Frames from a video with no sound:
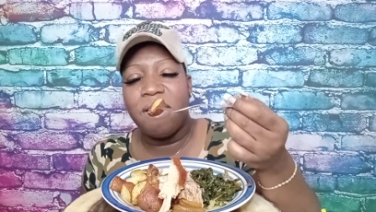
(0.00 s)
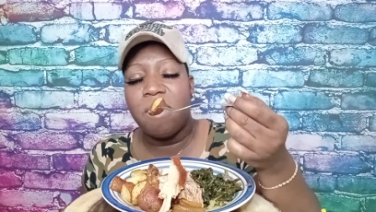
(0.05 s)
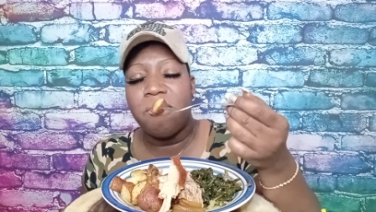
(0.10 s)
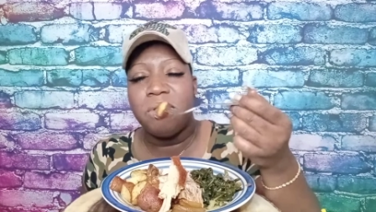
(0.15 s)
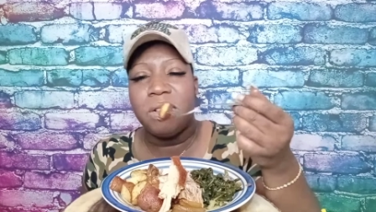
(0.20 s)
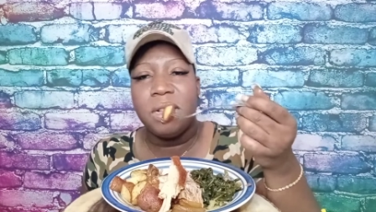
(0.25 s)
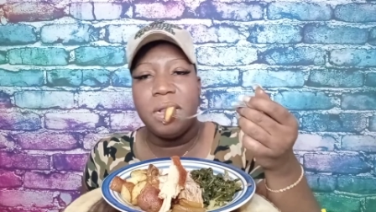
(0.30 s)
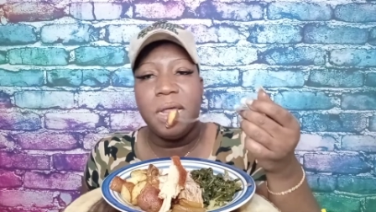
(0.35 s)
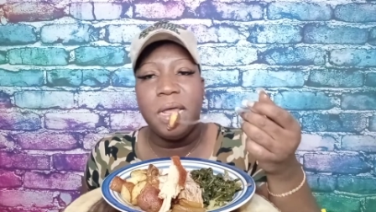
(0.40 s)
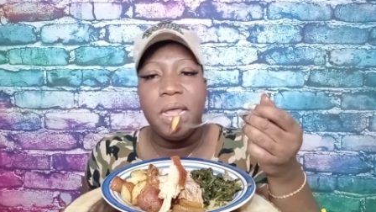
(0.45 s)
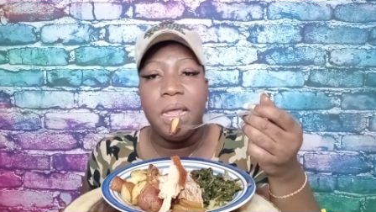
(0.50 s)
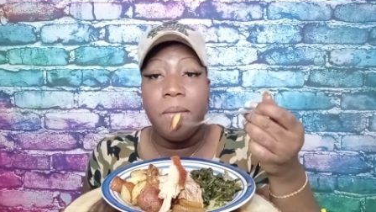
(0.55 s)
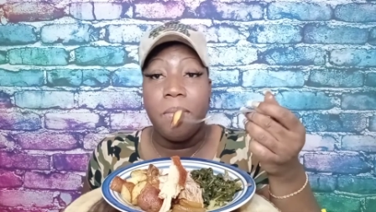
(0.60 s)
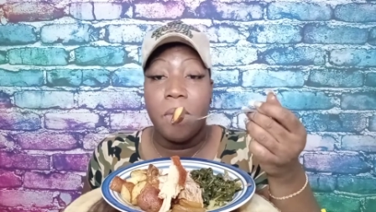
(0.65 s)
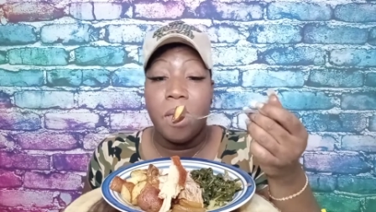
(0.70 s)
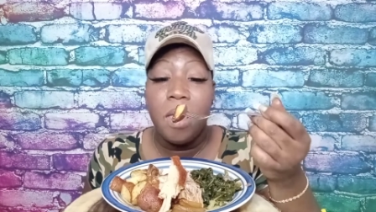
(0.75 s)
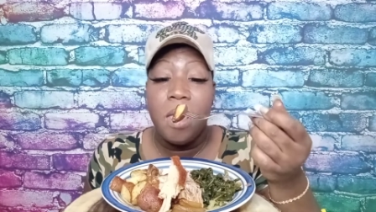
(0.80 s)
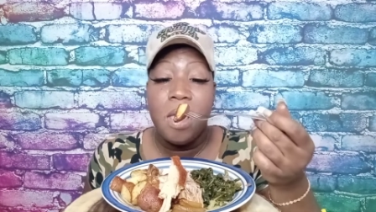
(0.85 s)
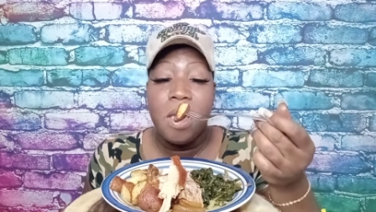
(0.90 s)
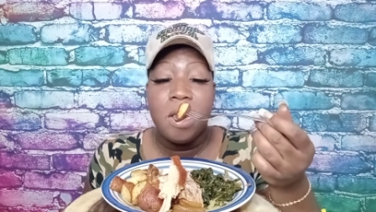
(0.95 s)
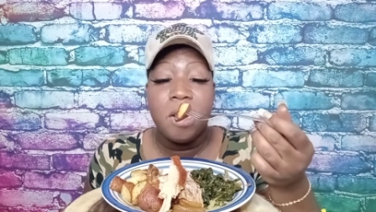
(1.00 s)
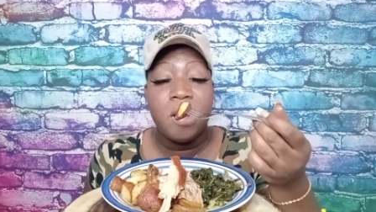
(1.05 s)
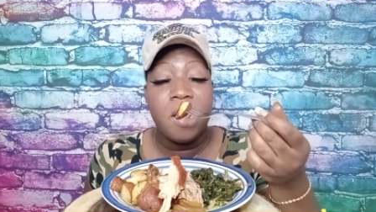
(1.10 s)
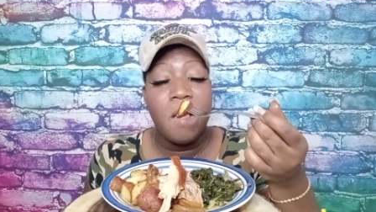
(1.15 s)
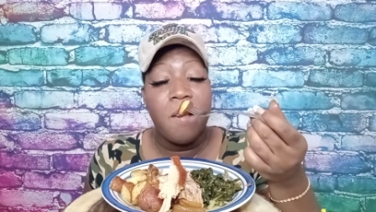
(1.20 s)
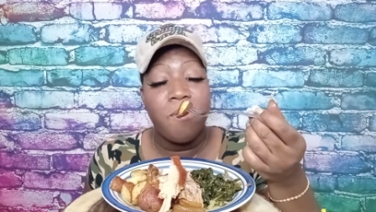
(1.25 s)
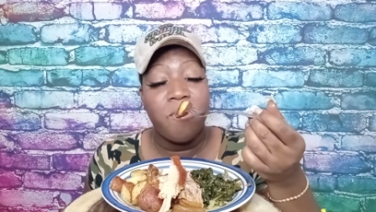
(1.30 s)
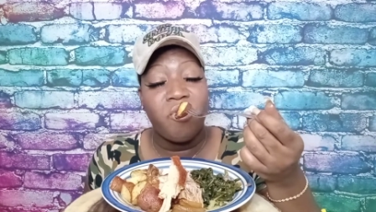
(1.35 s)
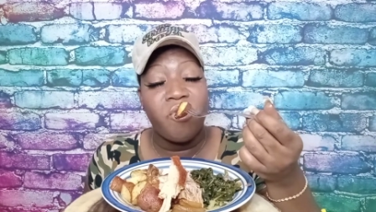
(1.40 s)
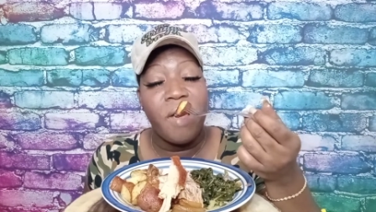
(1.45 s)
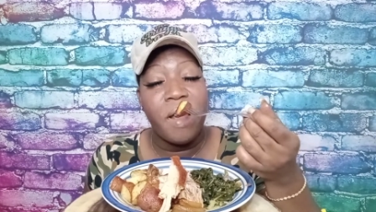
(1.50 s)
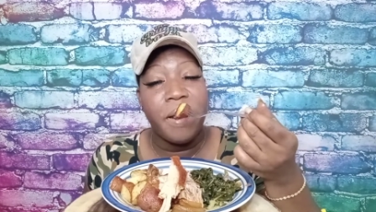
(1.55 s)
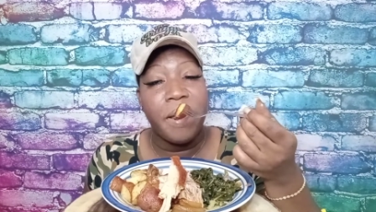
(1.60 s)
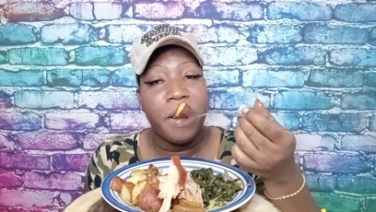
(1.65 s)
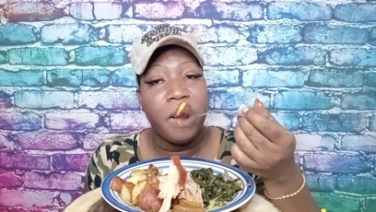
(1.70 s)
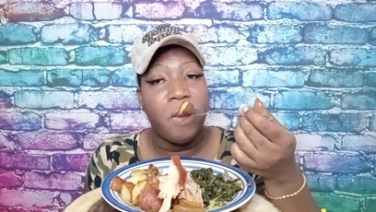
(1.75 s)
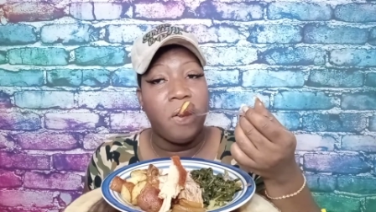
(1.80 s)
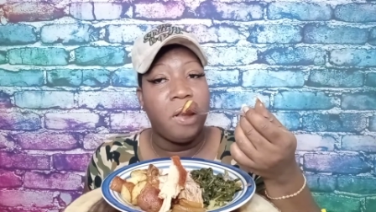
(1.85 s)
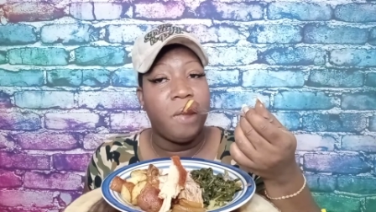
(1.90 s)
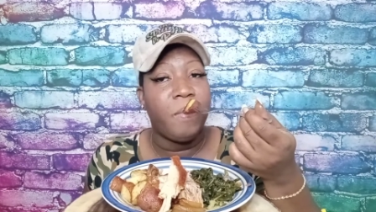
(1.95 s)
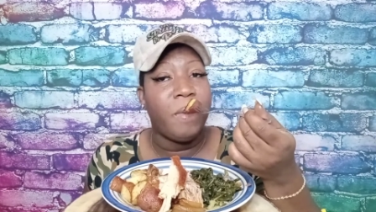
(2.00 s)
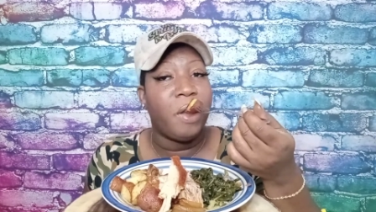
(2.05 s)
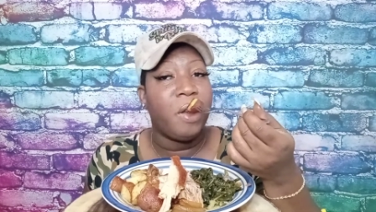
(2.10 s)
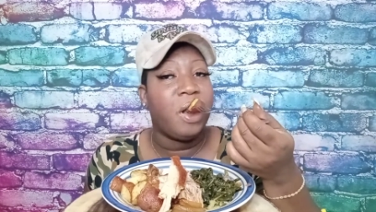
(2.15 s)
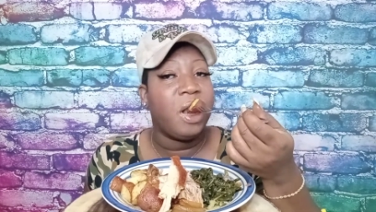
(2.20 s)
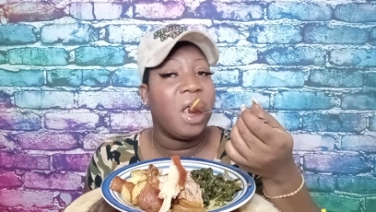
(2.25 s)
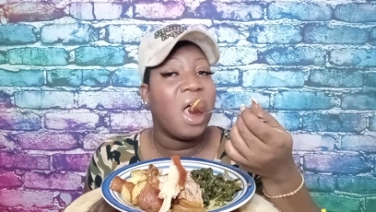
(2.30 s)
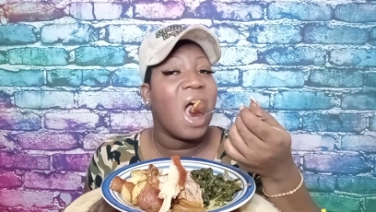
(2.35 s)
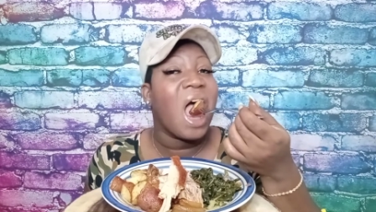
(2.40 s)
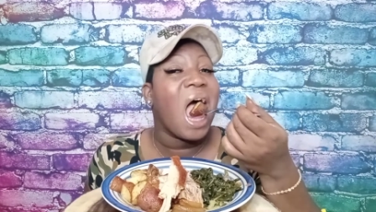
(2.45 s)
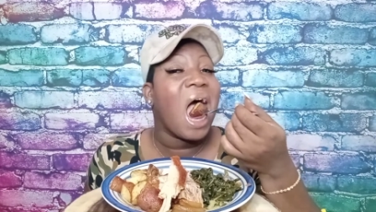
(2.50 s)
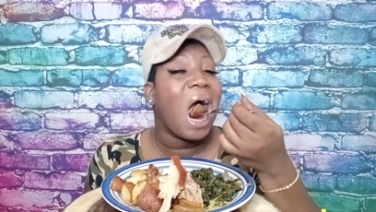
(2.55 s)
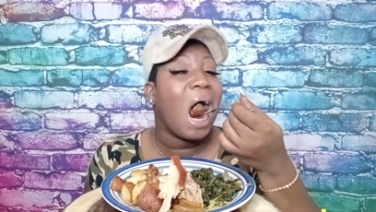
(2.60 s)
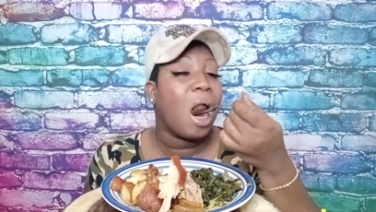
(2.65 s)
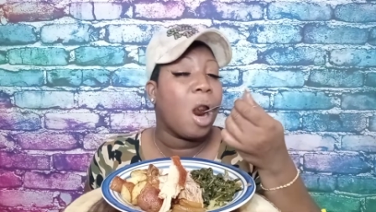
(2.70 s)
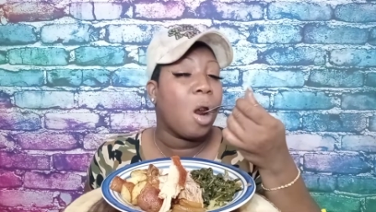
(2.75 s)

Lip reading: I was asleep." So I'm gonna try to get on a little bit earlier.